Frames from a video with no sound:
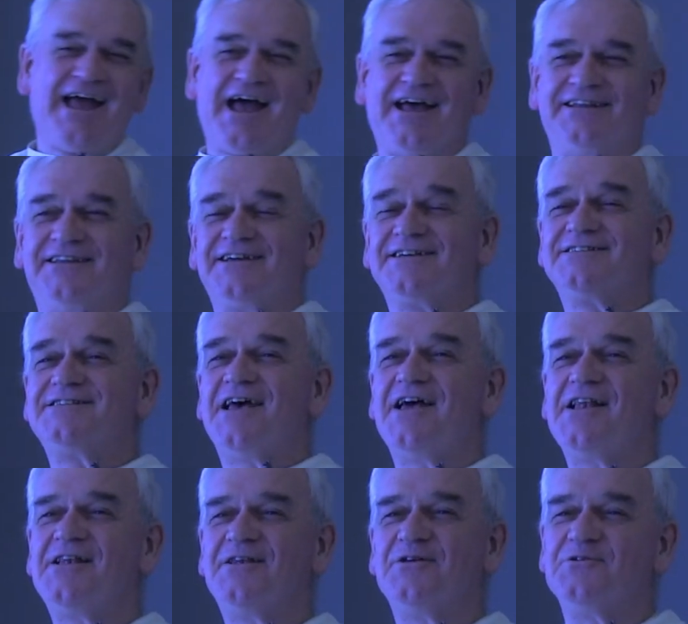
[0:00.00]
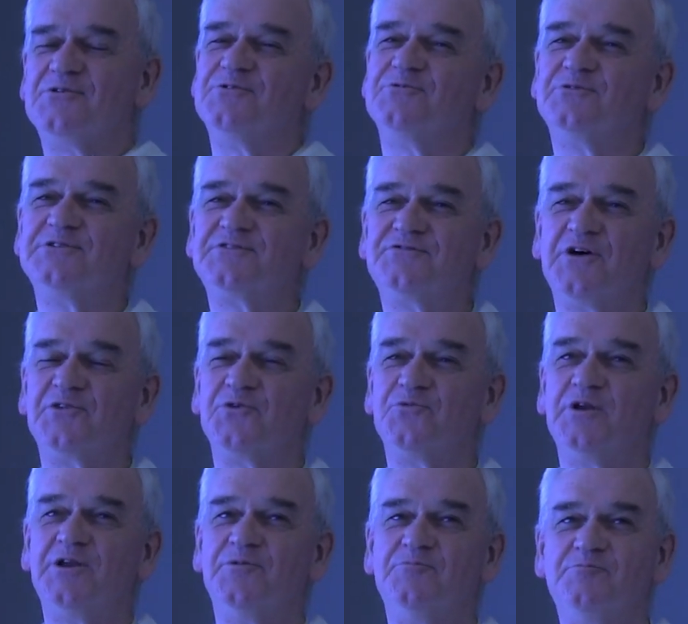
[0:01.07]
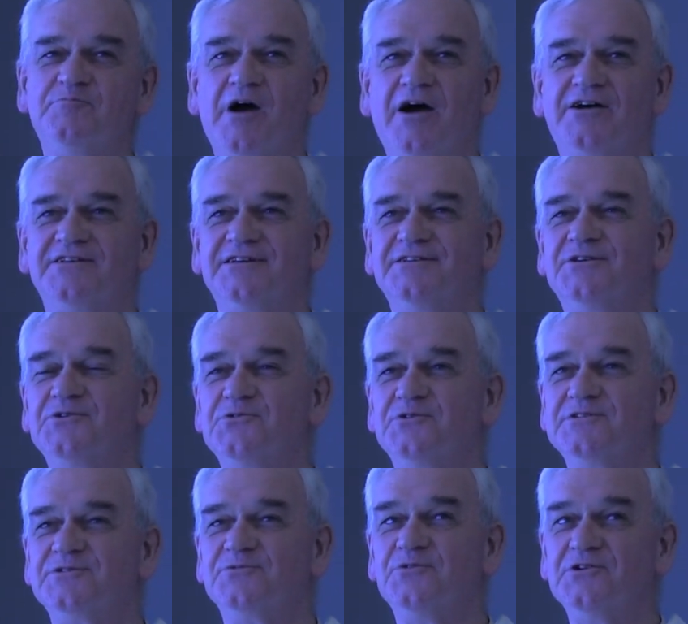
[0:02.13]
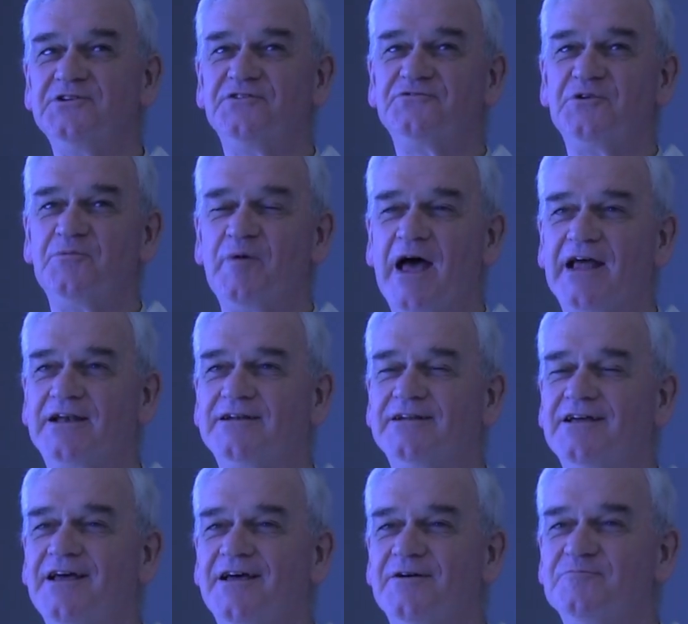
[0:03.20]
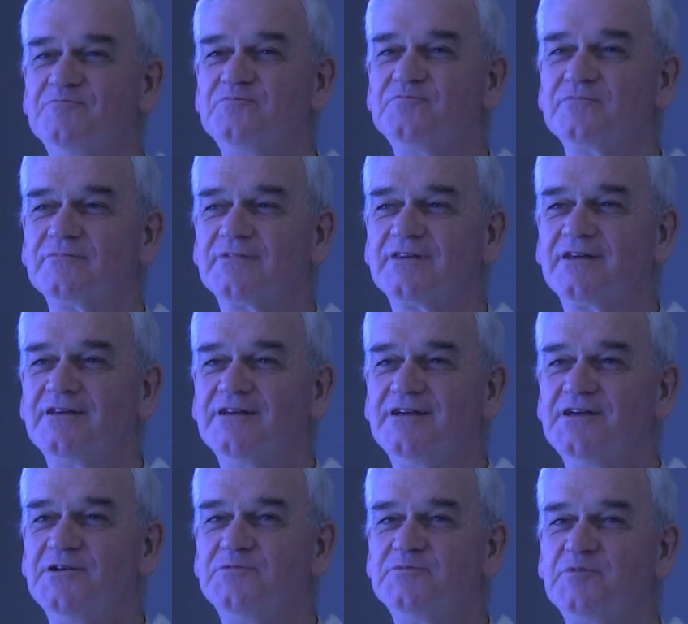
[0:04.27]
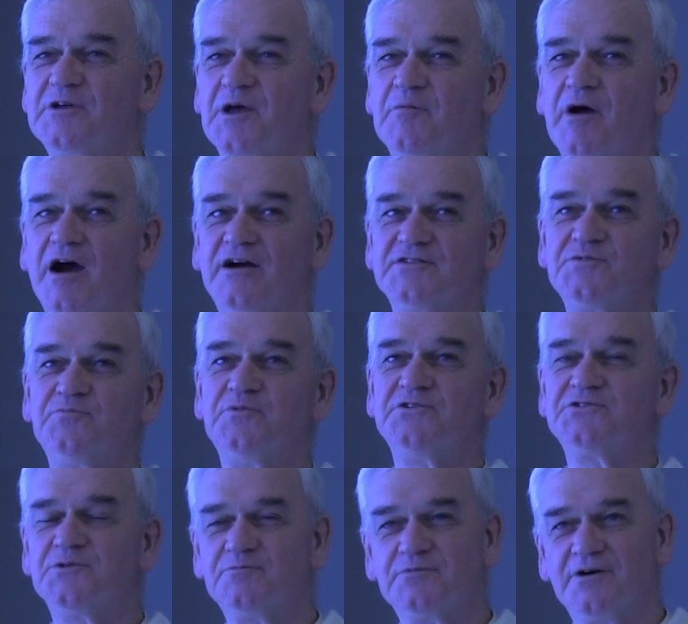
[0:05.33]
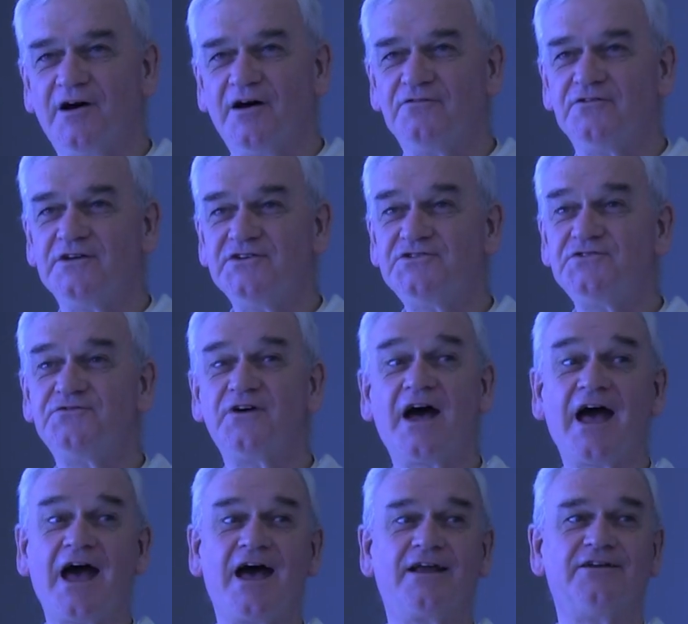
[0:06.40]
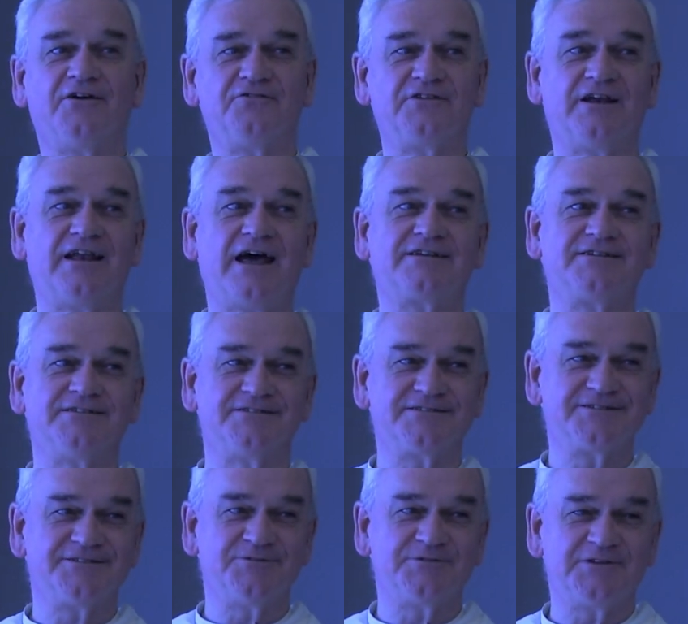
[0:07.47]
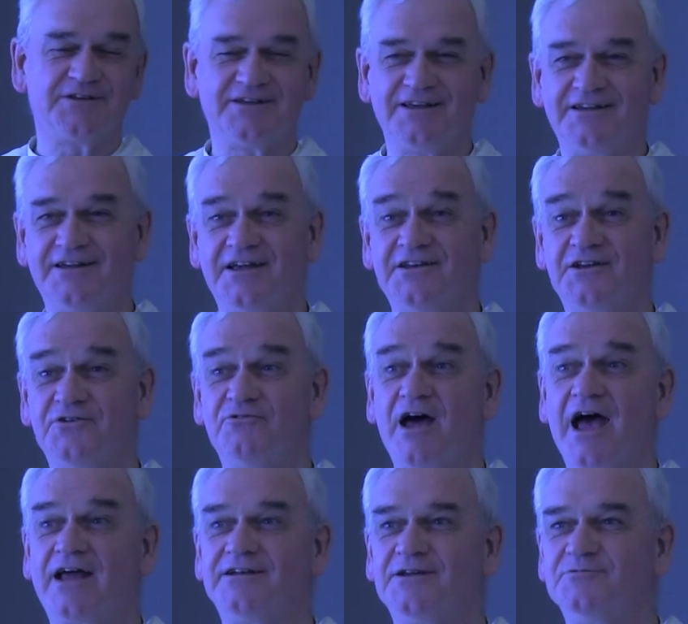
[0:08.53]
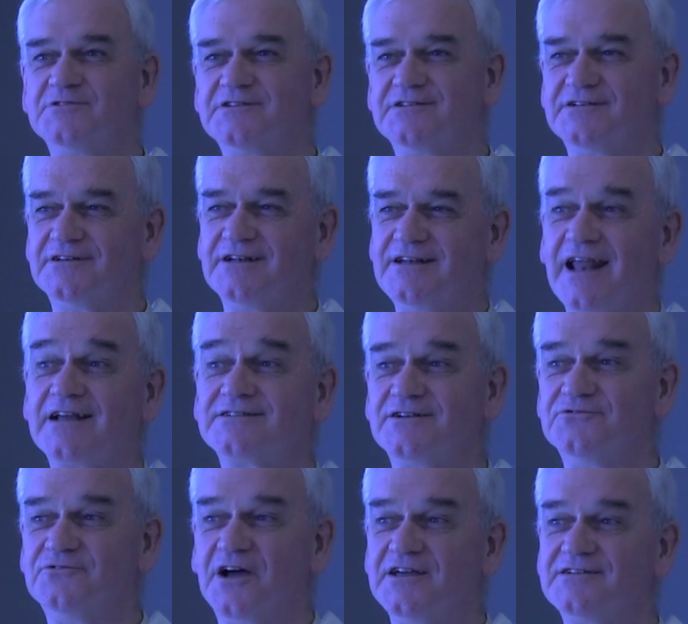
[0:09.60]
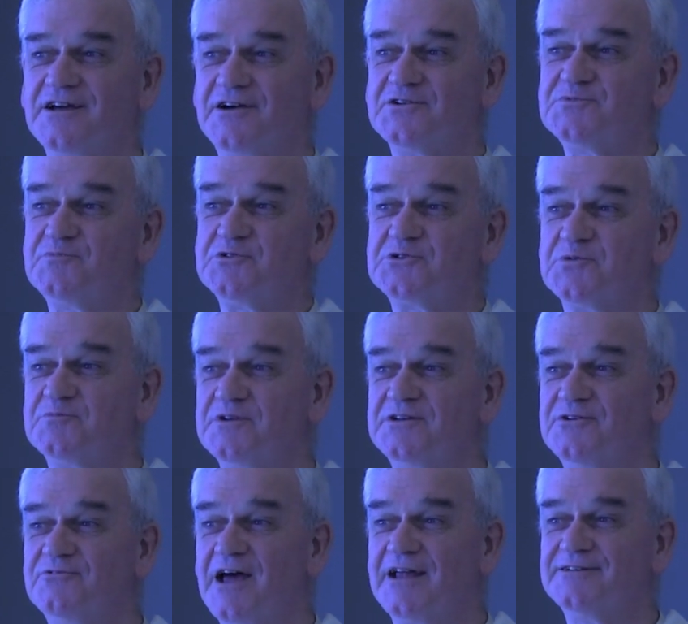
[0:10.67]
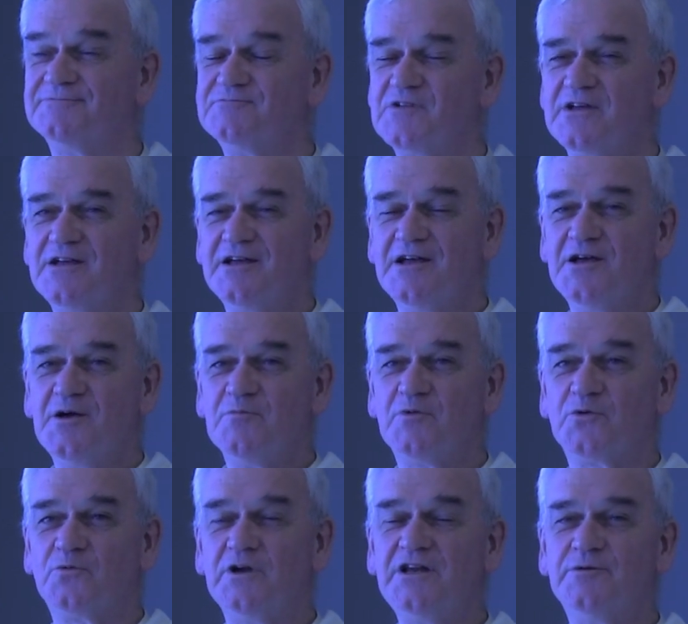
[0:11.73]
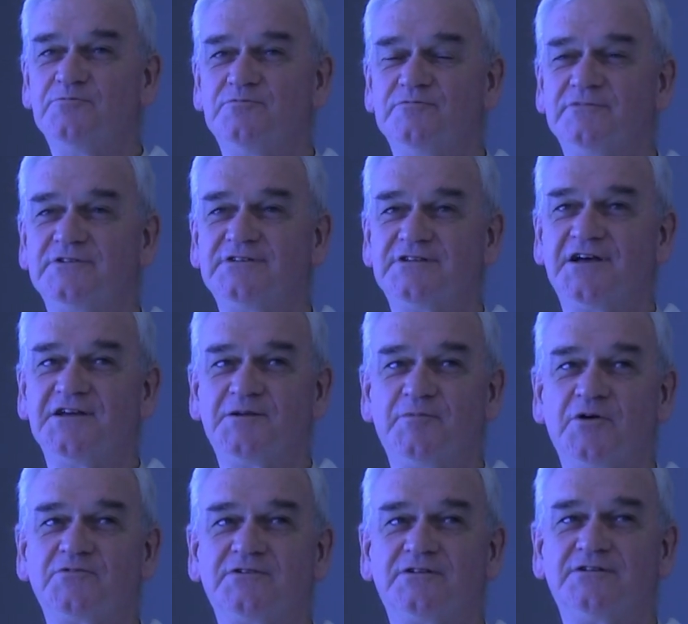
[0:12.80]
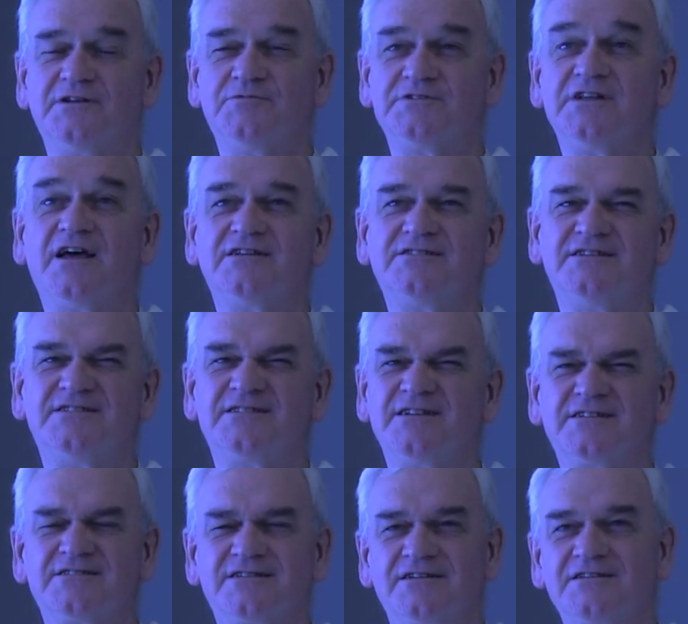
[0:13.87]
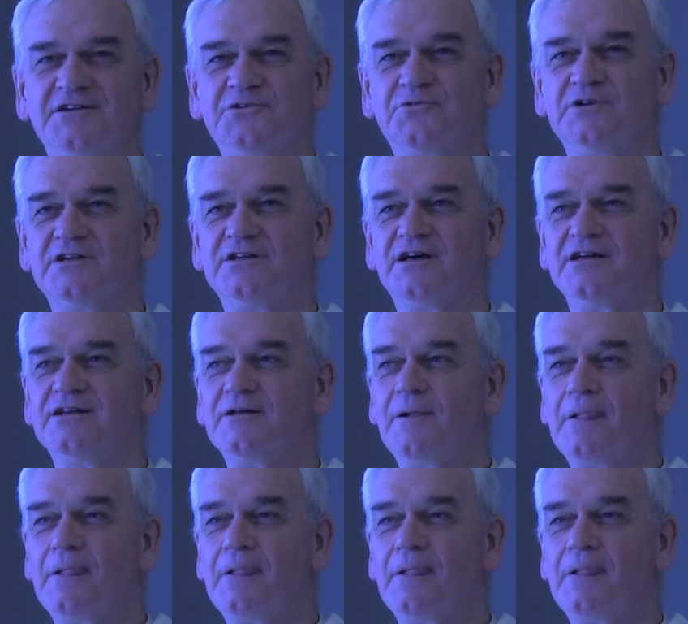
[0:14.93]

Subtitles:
and the gazelle was Father William Barden, who was a wonderful man. He became Archbishop of Isfahan of the Latins in Iran. He was the Latin Rite Archbishop in Iran. But William died about, he was 96, I think, when he died.